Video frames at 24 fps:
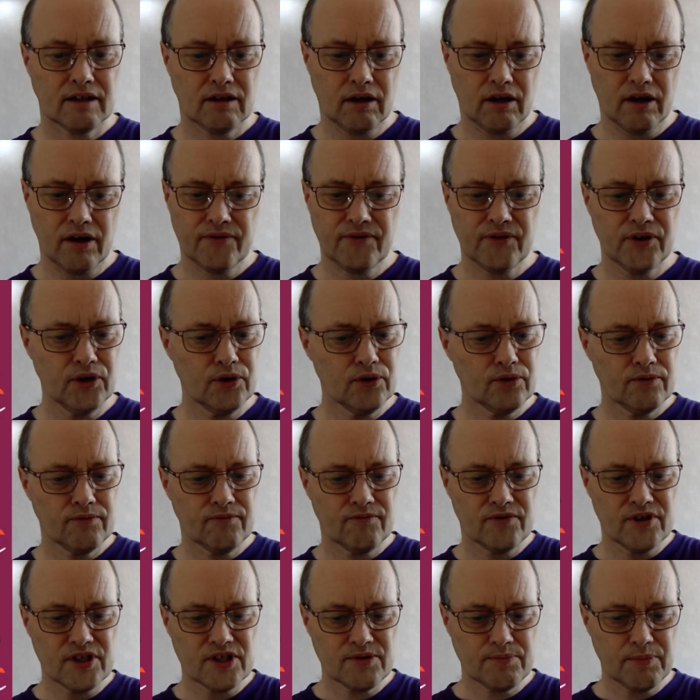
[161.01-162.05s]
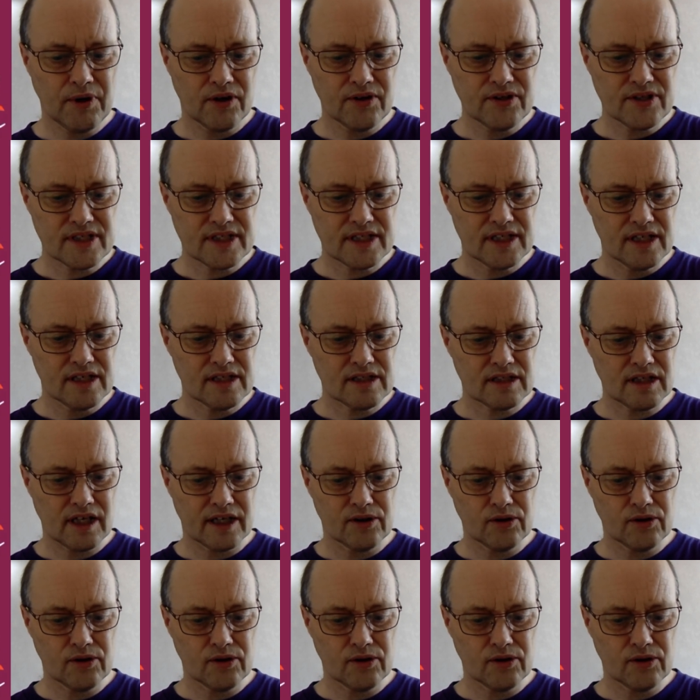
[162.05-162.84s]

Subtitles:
got a few responses,